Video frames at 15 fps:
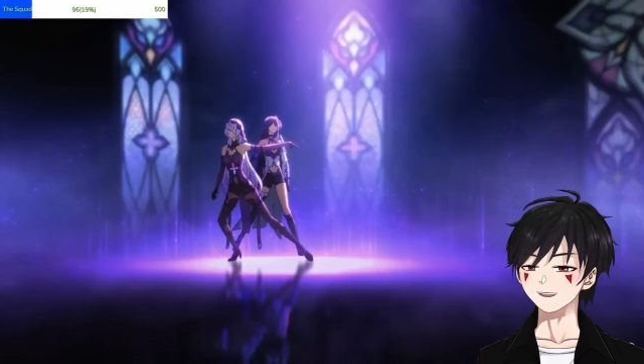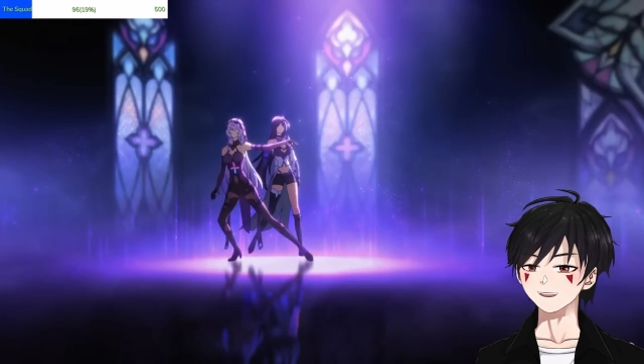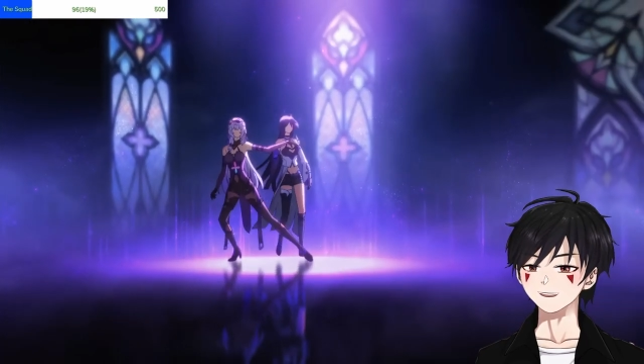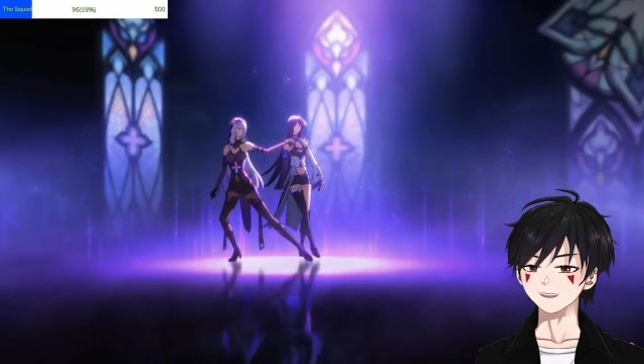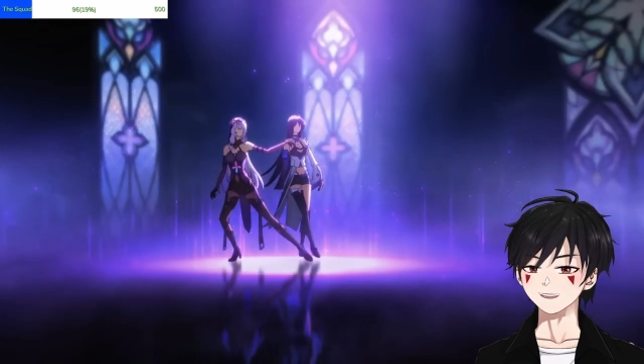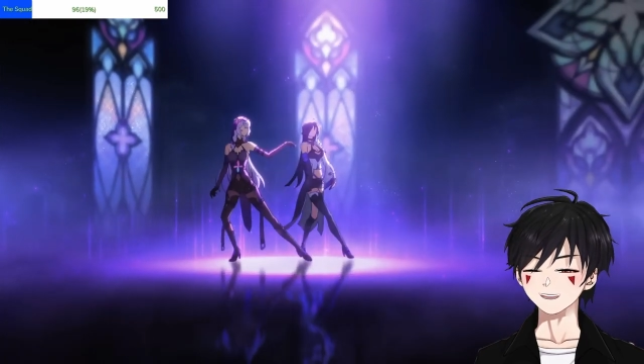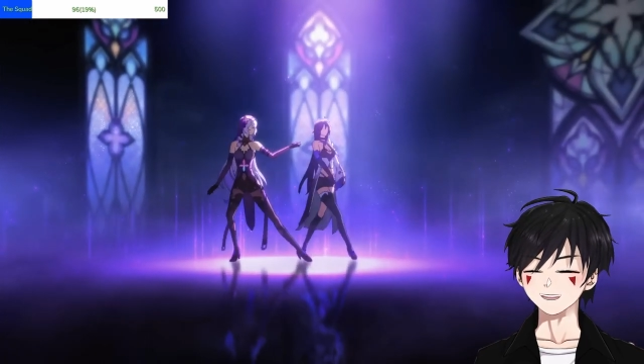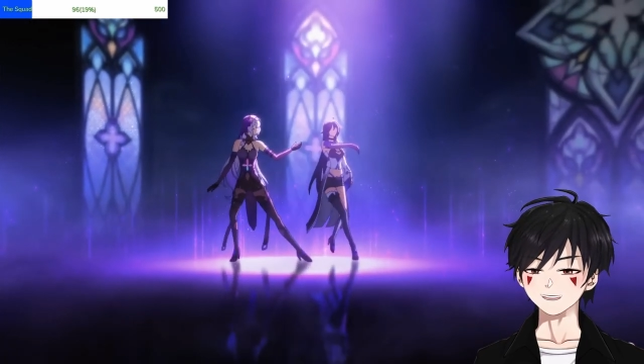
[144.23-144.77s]
is it,
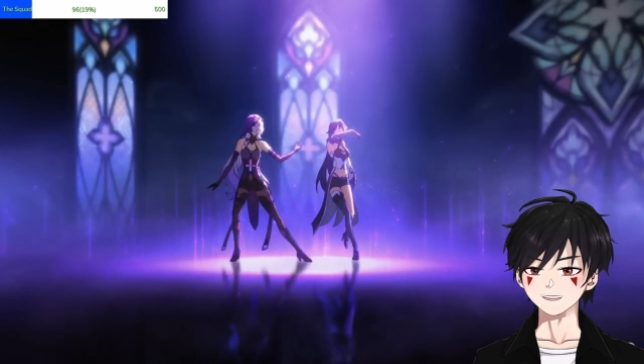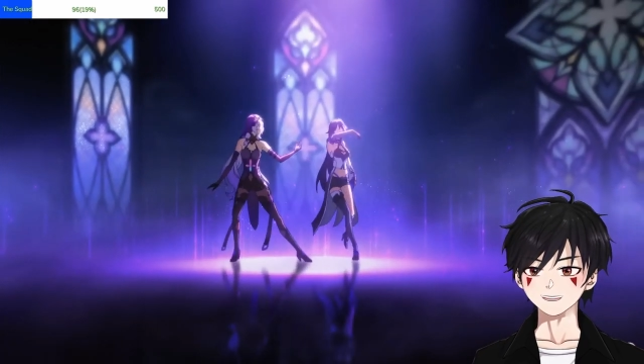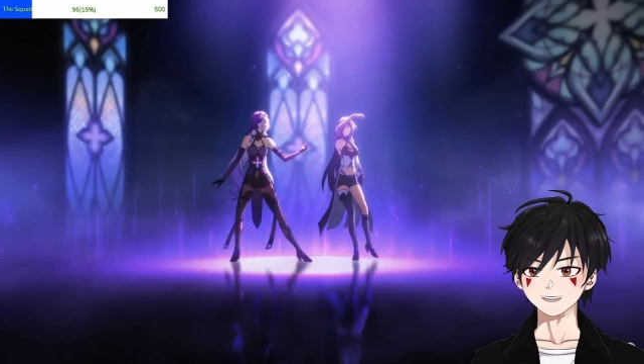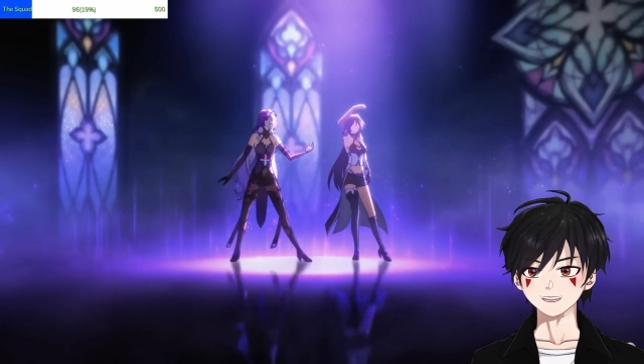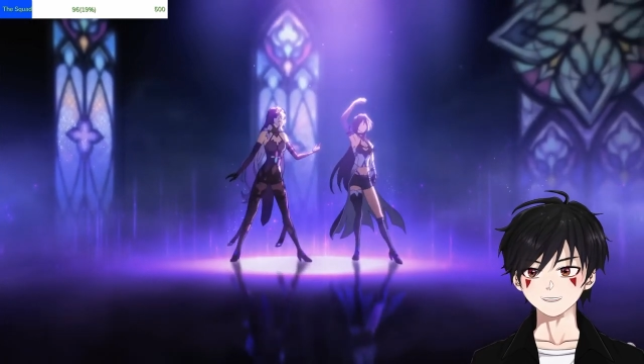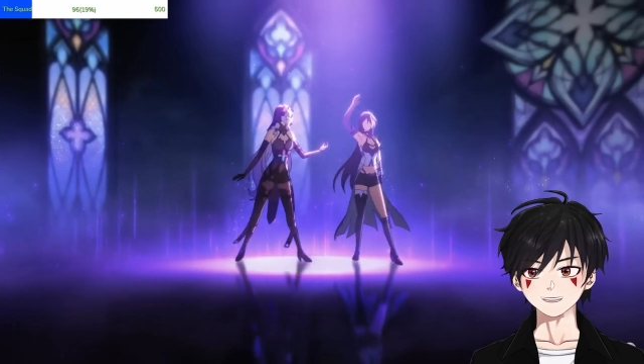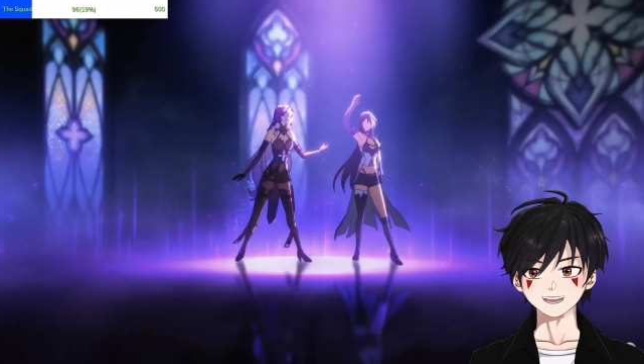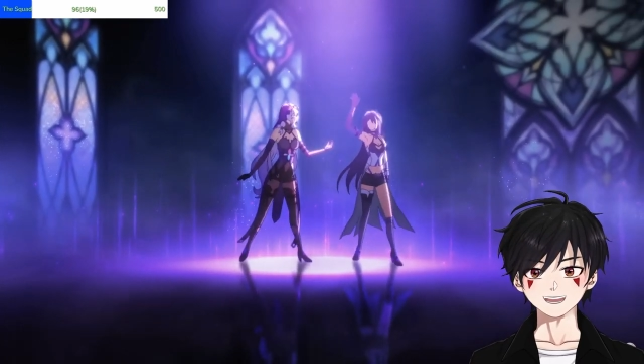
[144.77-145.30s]
is it like
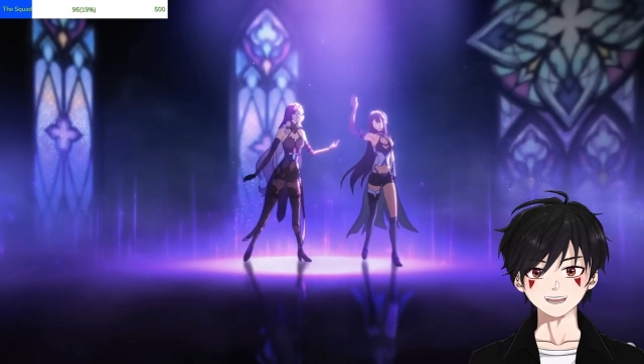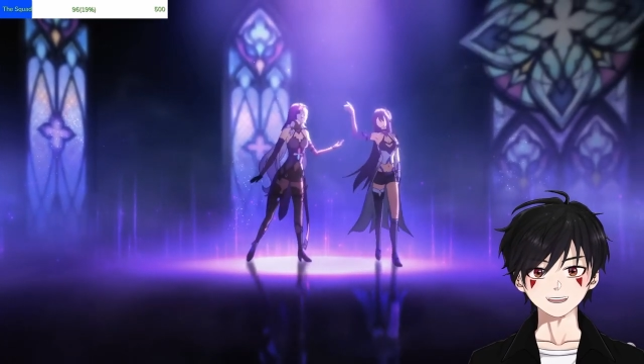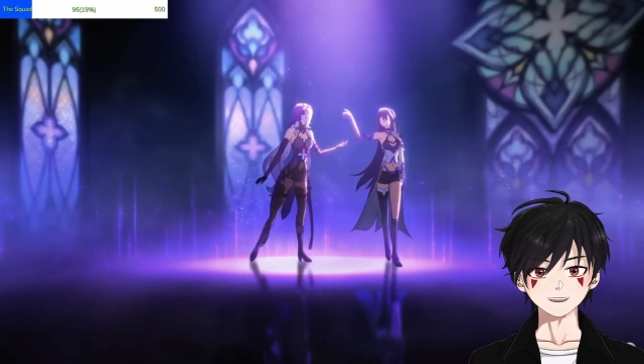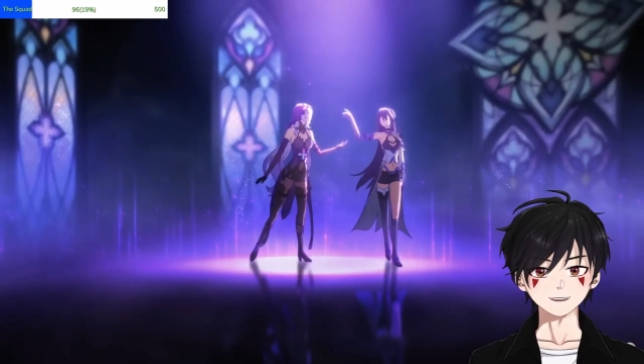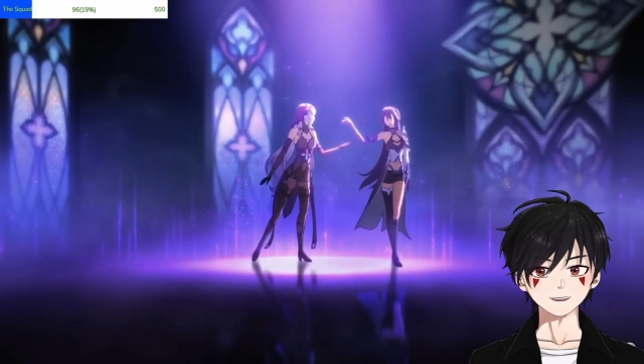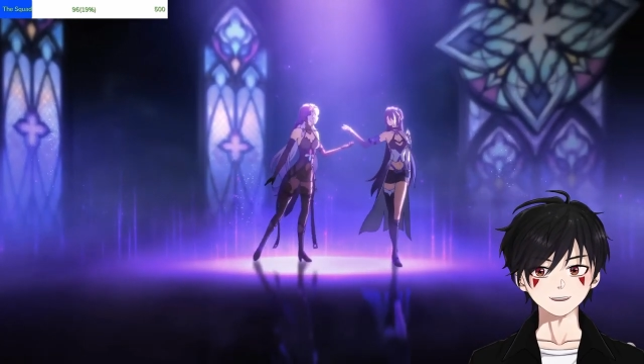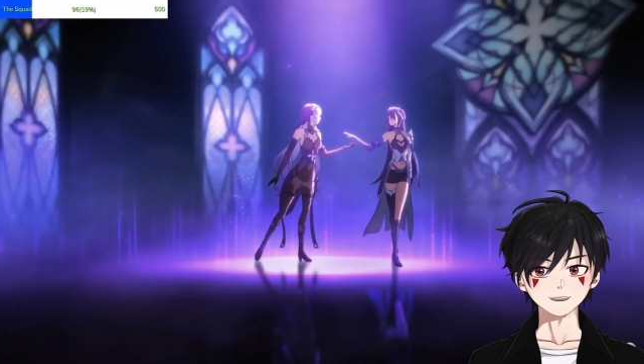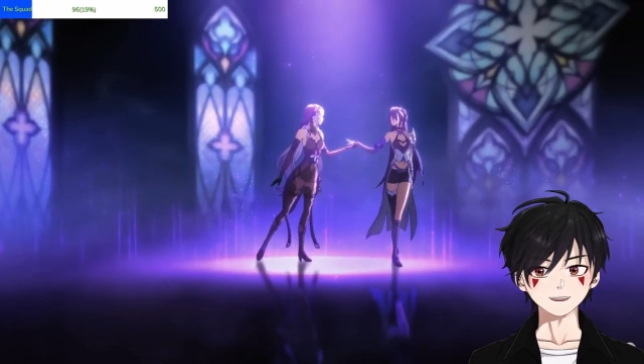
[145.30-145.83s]
that, or
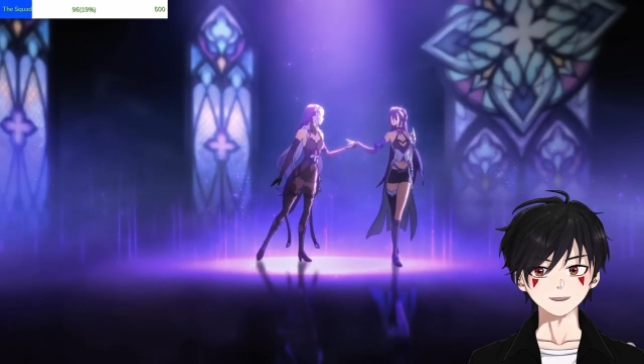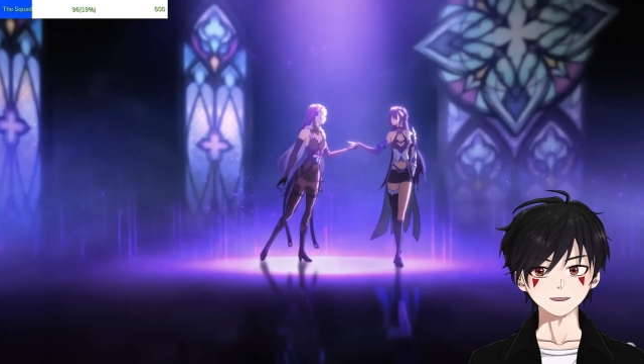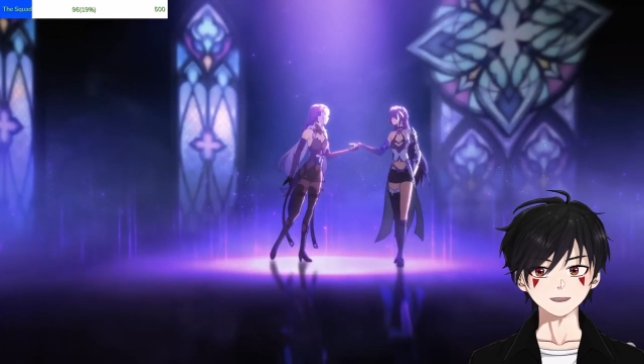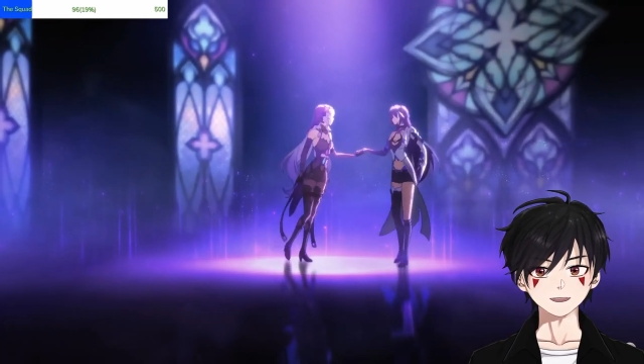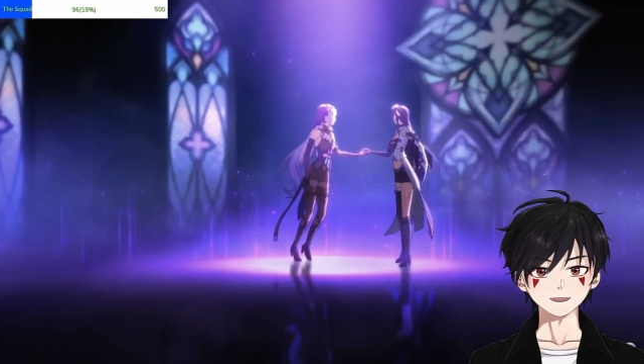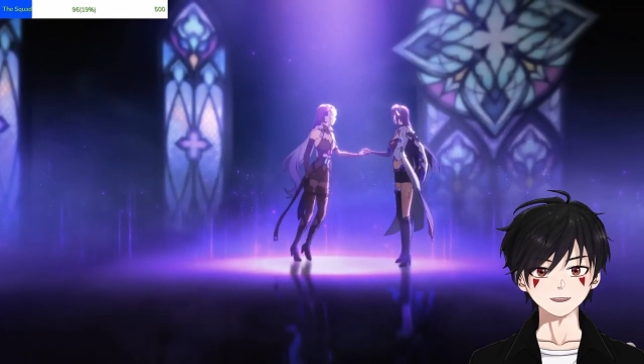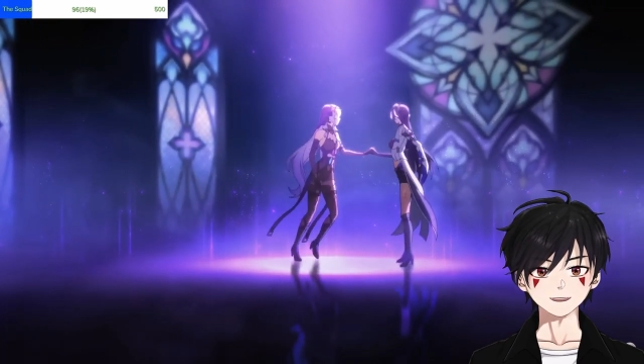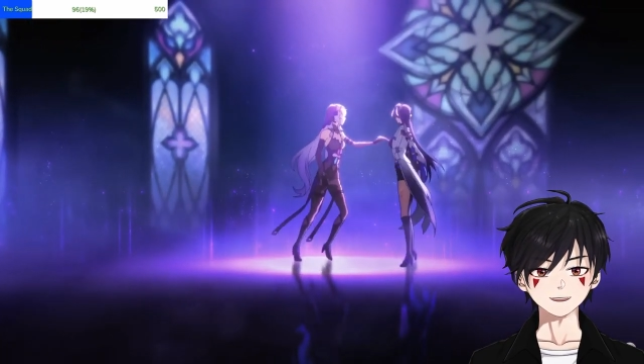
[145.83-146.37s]
are they
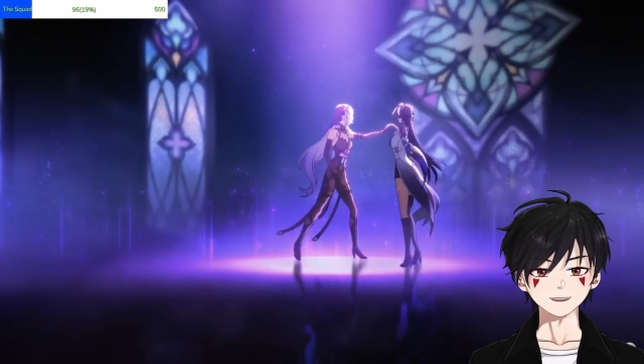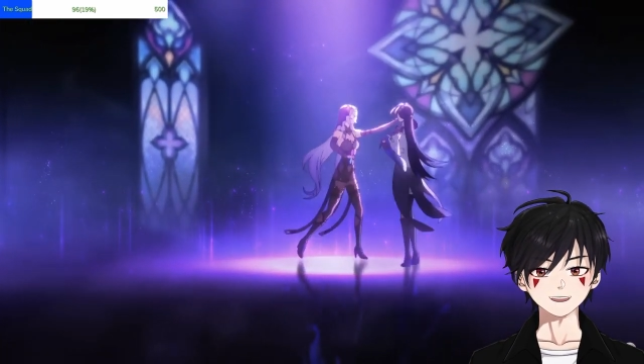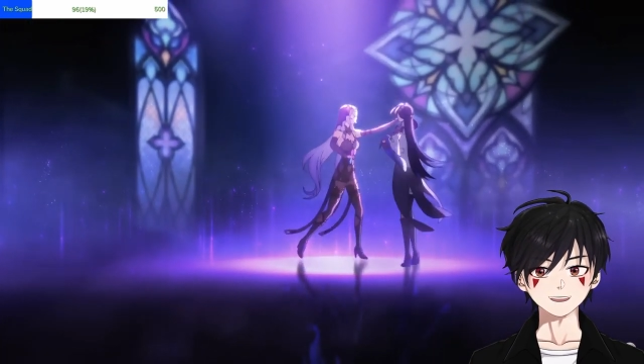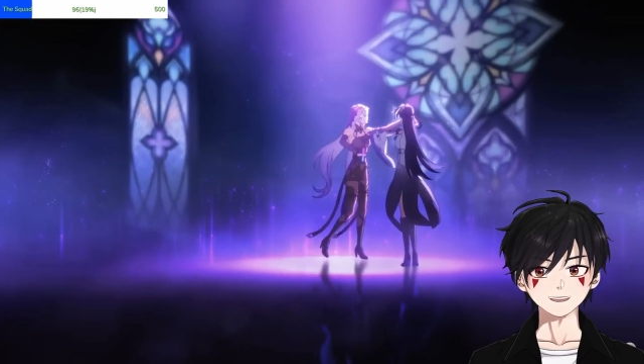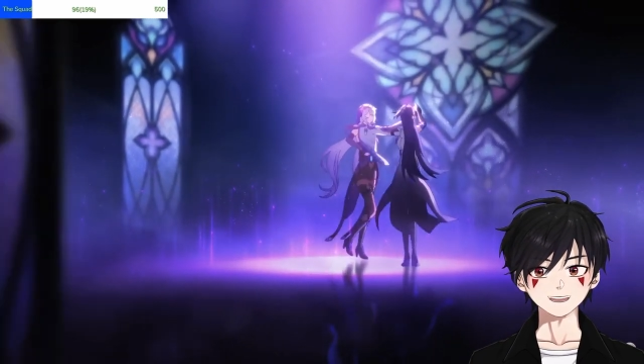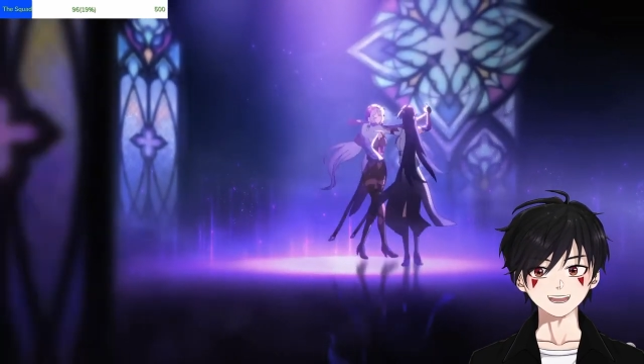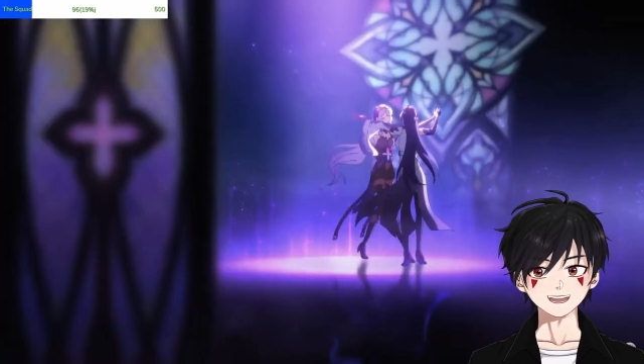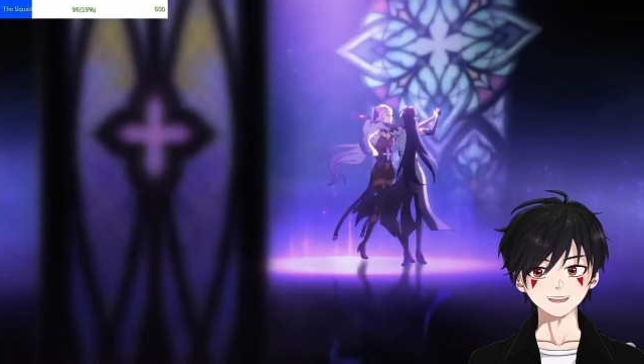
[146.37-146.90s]
trolling? Is it
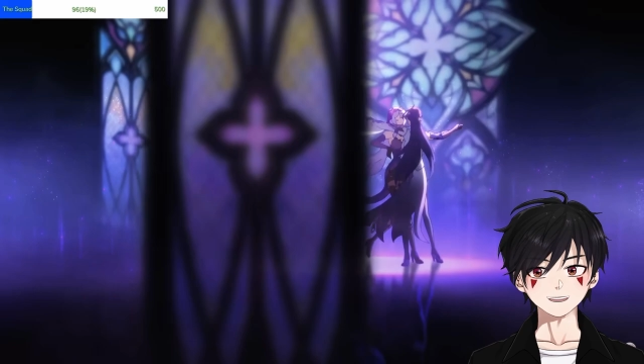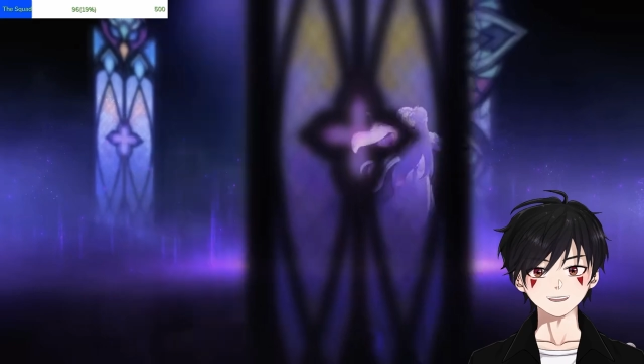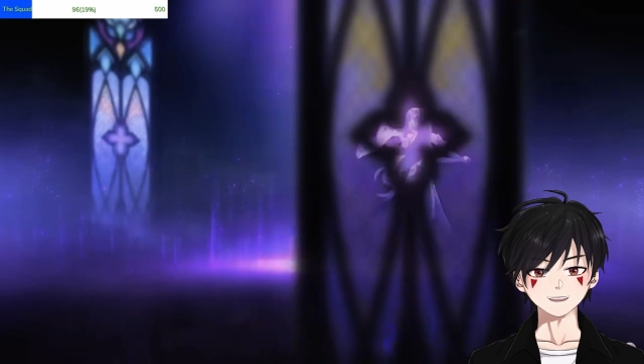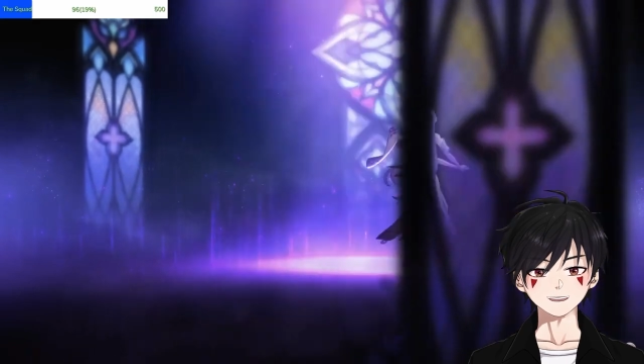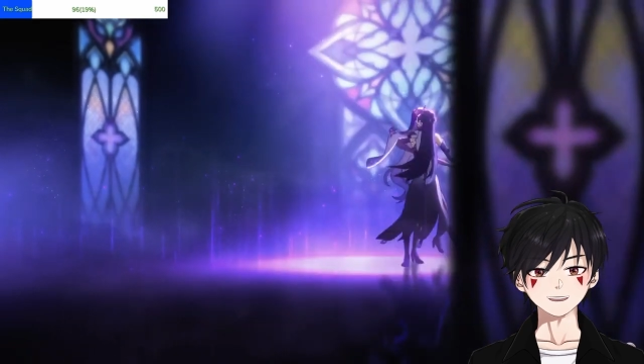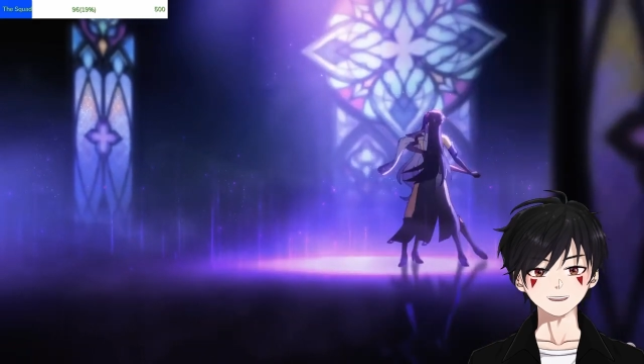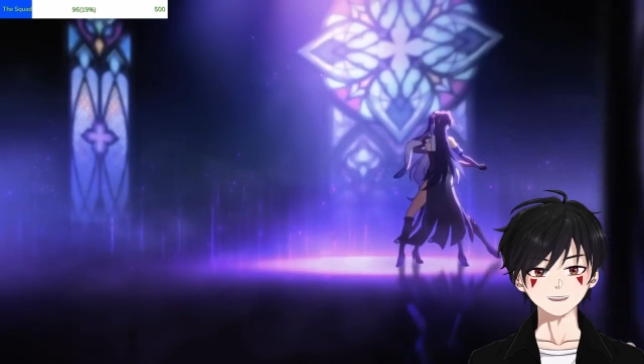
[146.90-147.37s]
actually like